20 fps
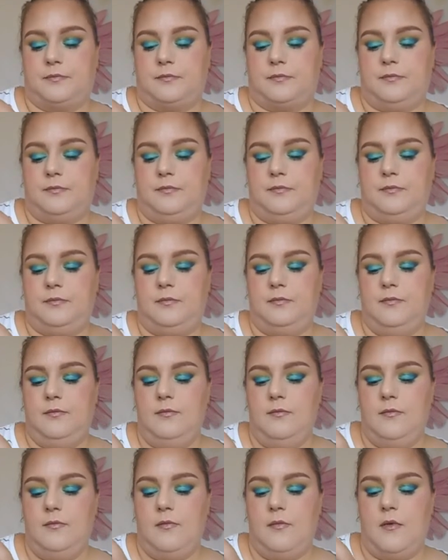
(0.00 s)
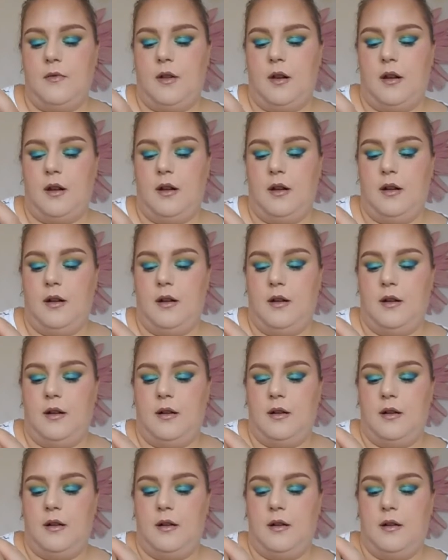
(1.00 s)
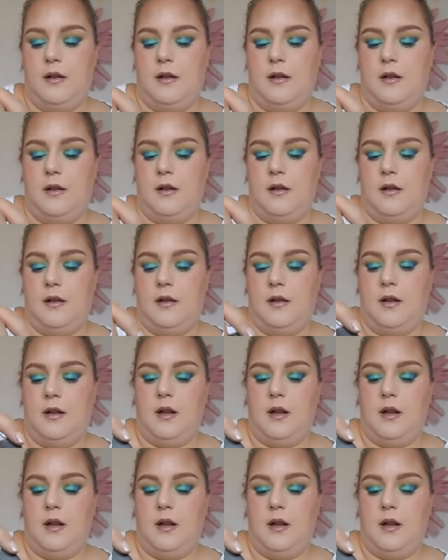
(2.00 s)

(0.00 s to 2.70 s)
[no speech]